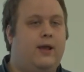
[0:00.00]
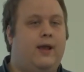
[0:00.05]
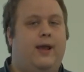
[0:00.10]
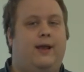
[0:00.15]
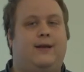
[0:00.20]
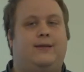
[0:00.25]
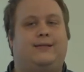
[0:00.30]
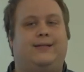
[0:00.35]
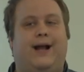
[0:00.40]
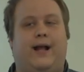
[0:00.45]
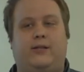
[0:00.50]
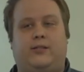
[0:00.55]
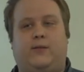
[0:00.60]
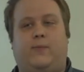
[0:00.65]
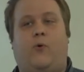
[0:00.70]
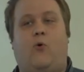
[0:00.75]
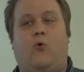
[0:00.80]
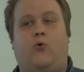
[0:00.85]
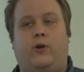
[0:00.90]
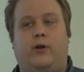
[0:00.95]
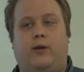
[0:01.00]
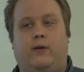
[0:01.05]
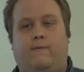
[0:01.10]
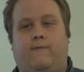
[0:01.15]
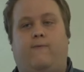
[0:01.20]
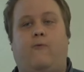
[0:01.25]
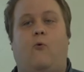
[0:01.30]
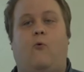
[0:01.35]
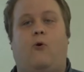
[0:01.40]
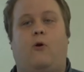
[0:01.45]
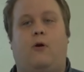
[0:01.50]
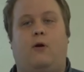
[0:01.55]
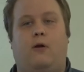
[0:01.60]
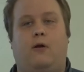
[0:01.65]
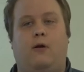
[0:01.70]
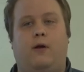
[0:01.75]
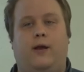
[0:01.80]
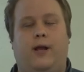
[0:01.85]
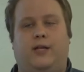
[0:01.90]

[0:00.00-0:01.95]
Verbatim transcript: It is not supported for,